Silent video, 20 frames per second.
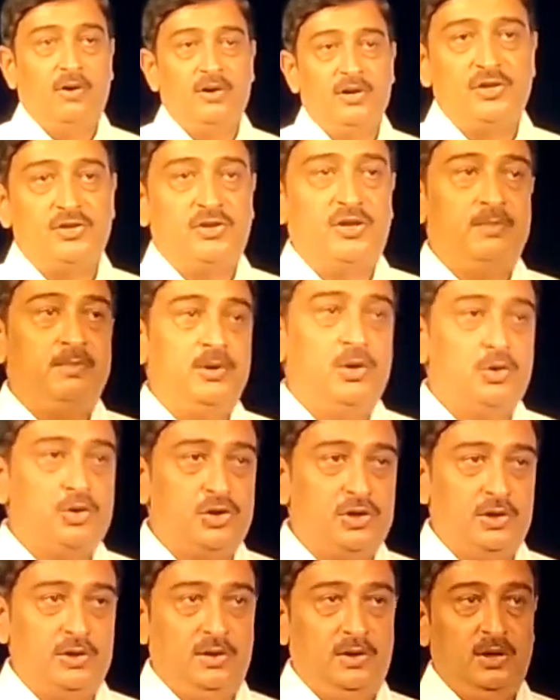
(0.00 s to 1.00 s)

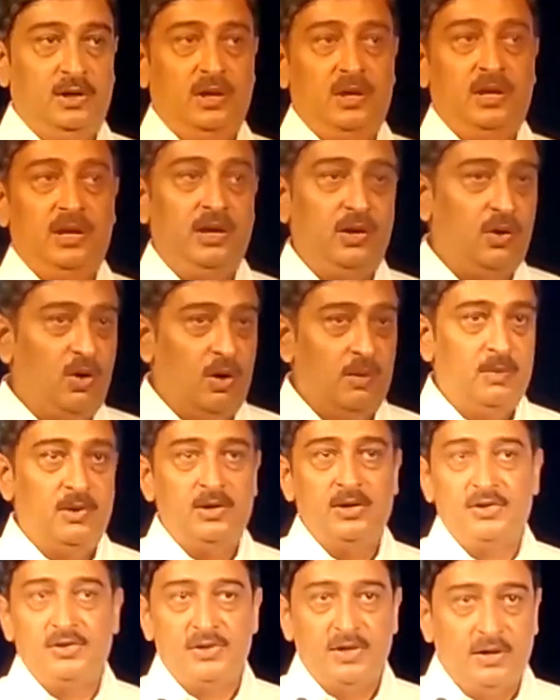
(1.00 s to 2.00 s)
distribution,
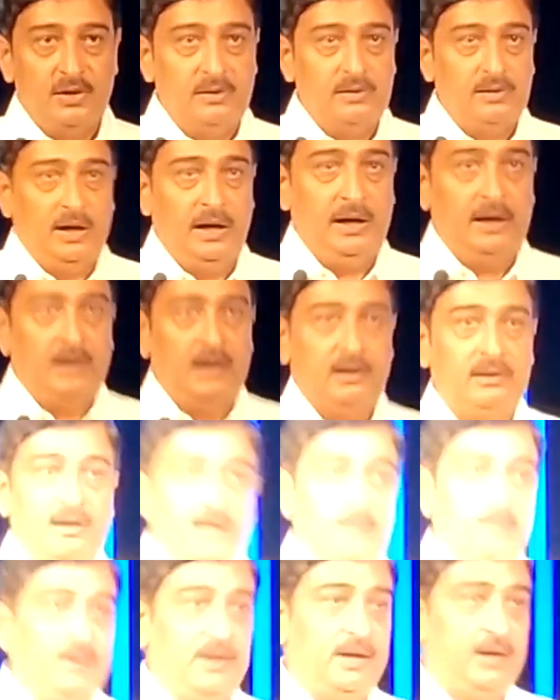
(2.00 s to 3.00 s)
e-commerce and other
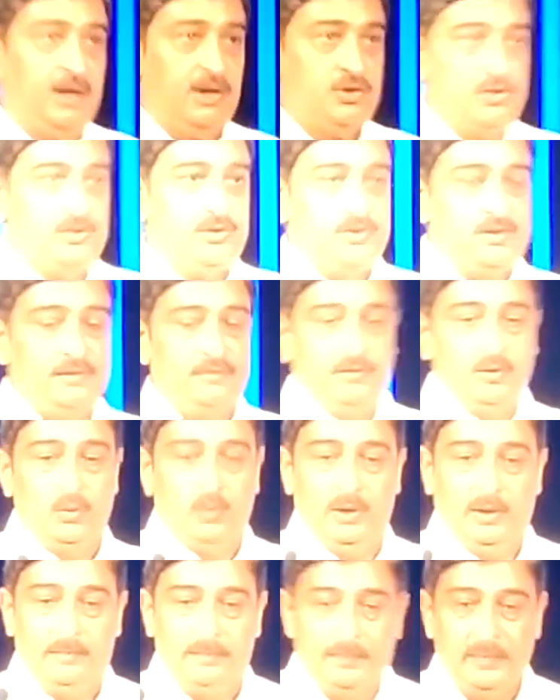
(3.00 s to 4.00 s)
applications, if you
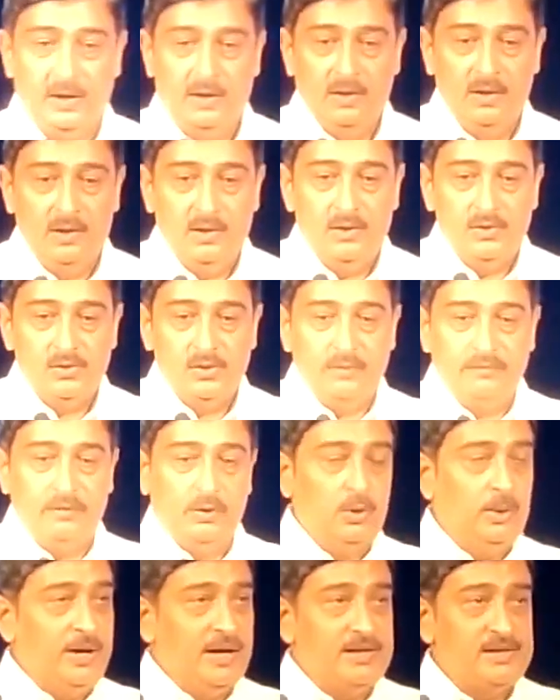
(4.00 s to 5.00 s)
will. So if
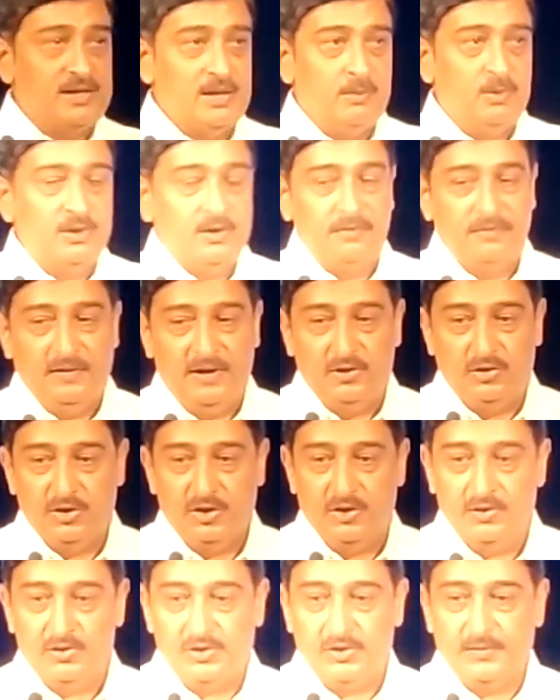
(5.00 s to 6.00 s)
you look at some of the
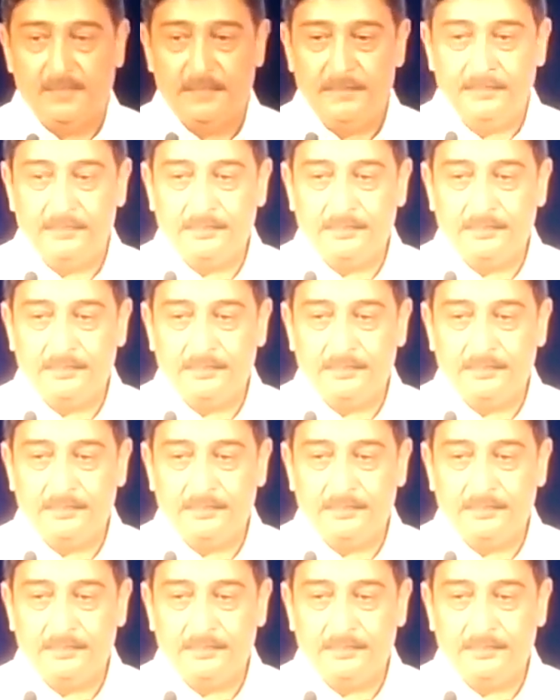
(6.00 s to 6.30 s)
features,